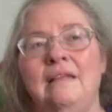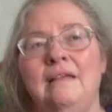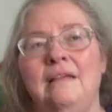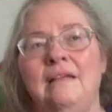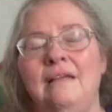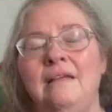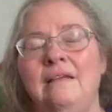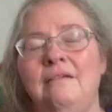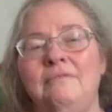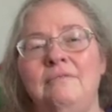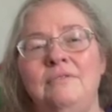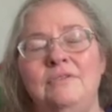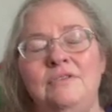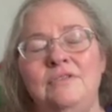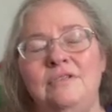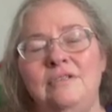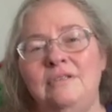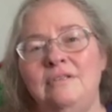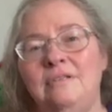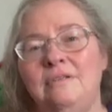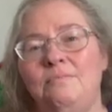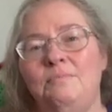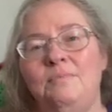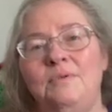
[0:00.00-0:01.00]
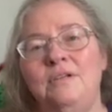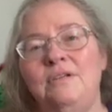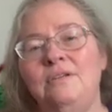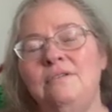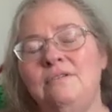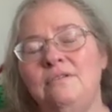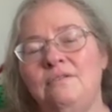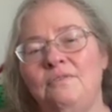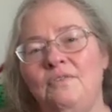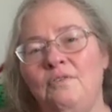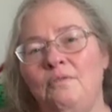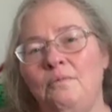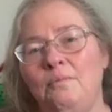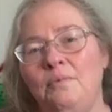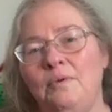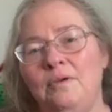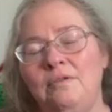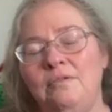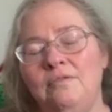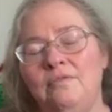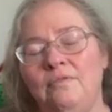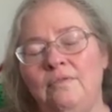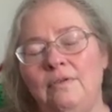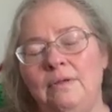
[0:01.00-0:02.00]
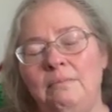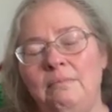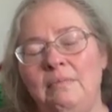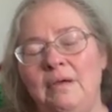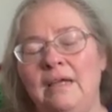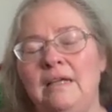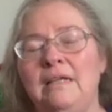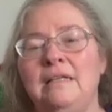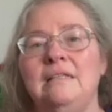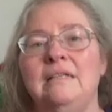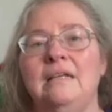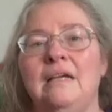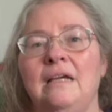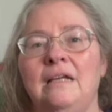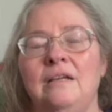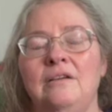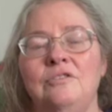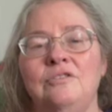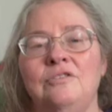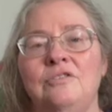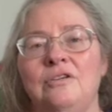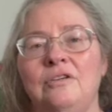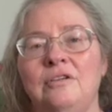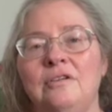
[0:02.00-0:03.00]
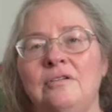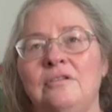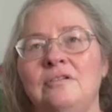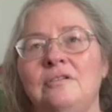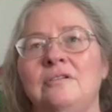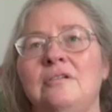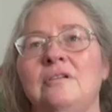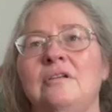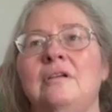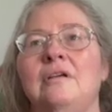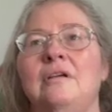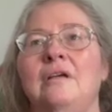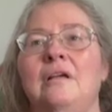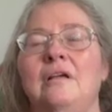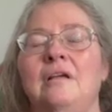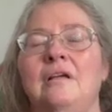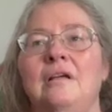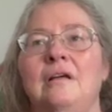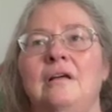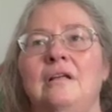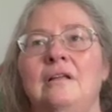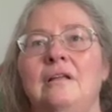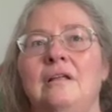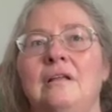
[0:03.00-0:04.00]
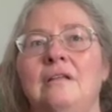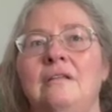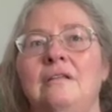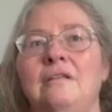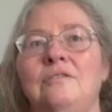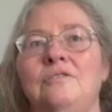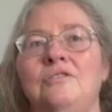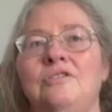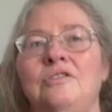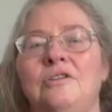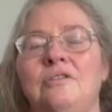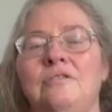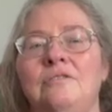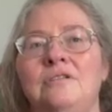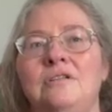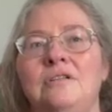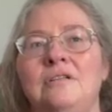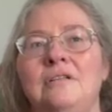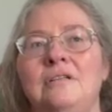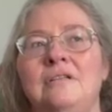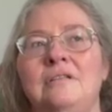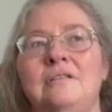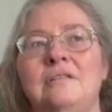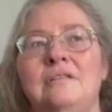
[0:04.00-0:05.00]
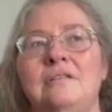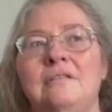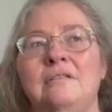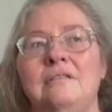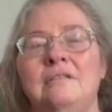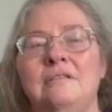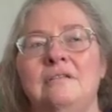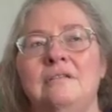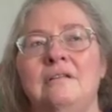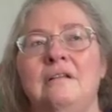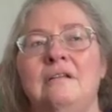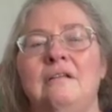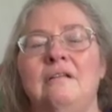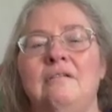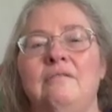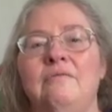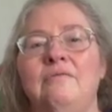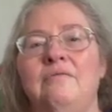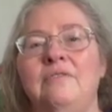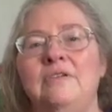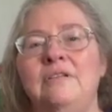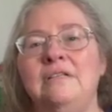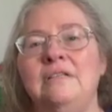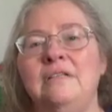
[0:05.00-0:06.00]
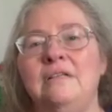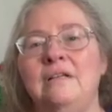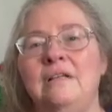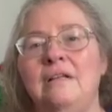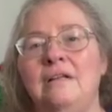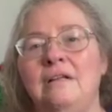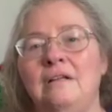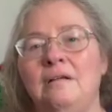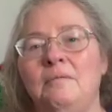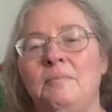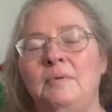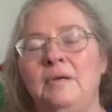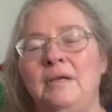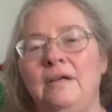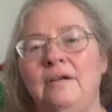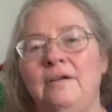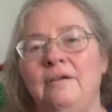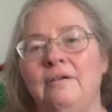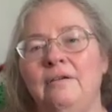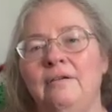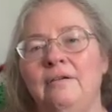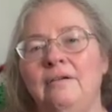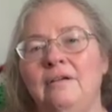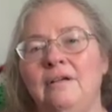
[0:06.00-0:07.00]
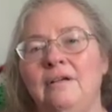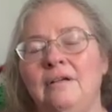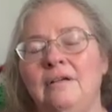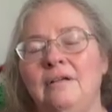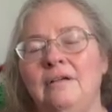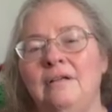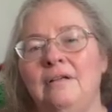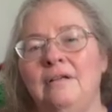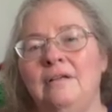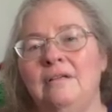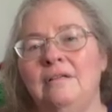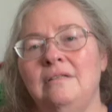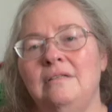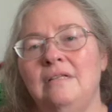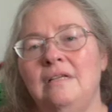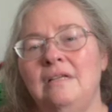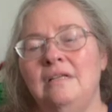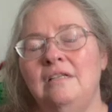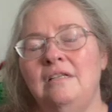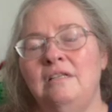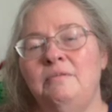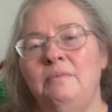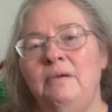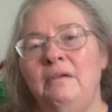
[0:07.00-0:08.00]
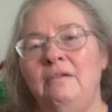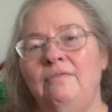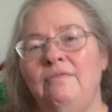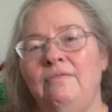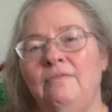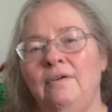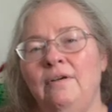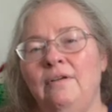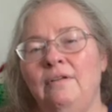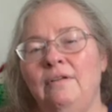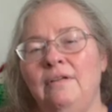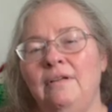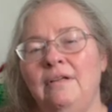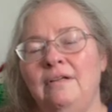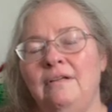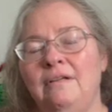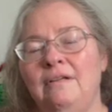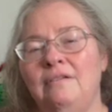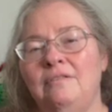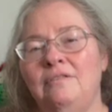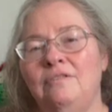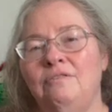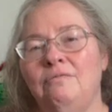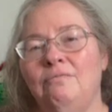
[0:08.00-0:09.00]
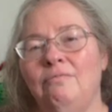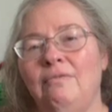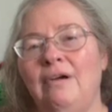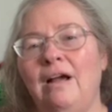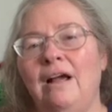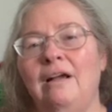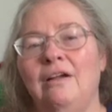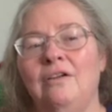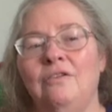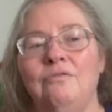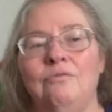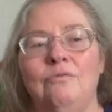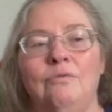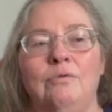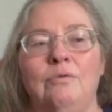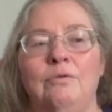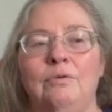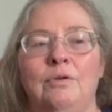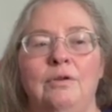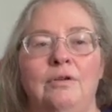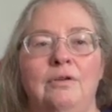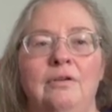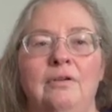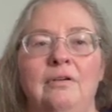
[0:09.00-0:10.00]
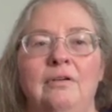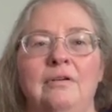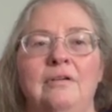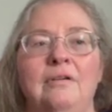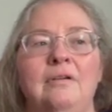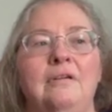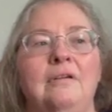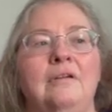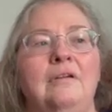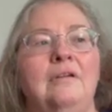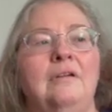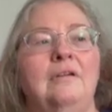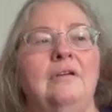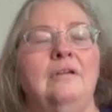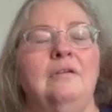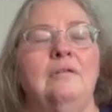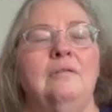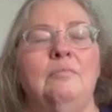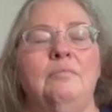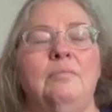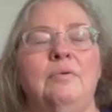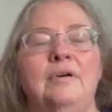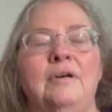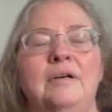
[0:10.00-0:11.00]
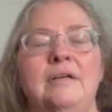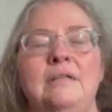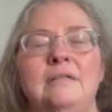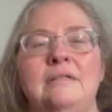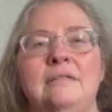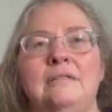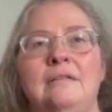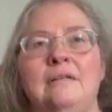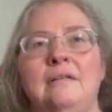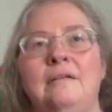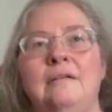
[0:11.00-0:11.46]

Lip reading: It was just a beautiful, beautifully maintained church. A lot of the churches that I've visited up here seem to be falling into wreck and ruin, but